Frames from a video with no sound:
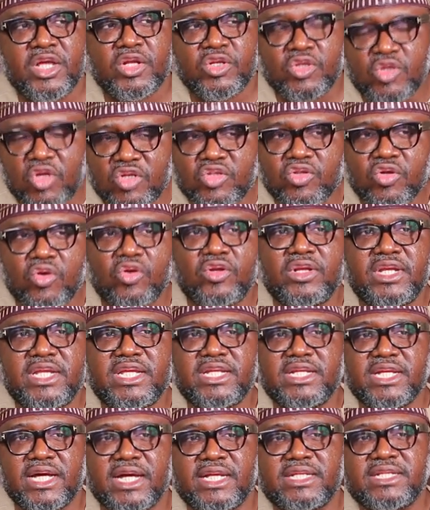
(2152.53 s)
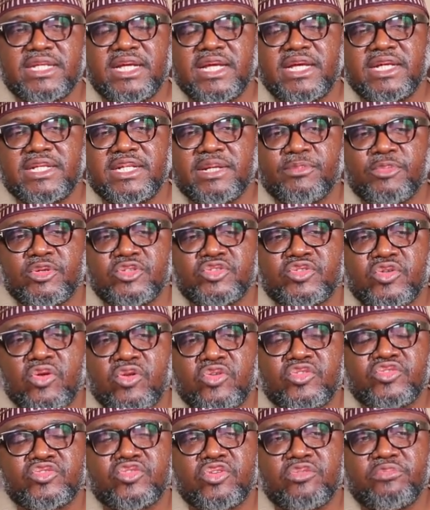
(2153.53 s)
Not only that, they must
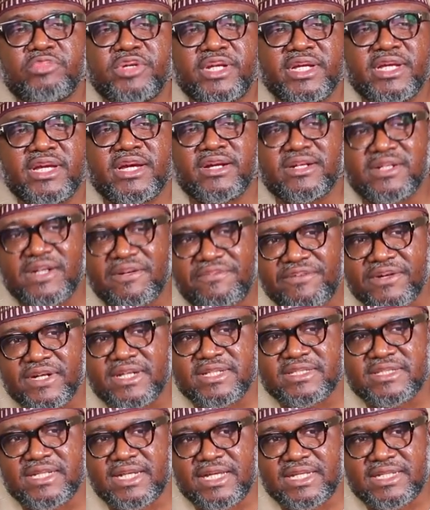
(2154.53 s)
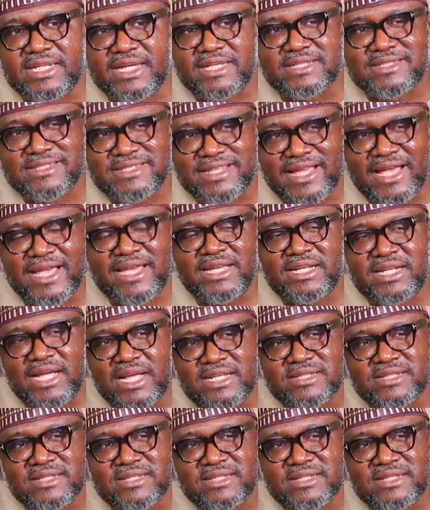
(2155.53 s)
also bring a reference letter signed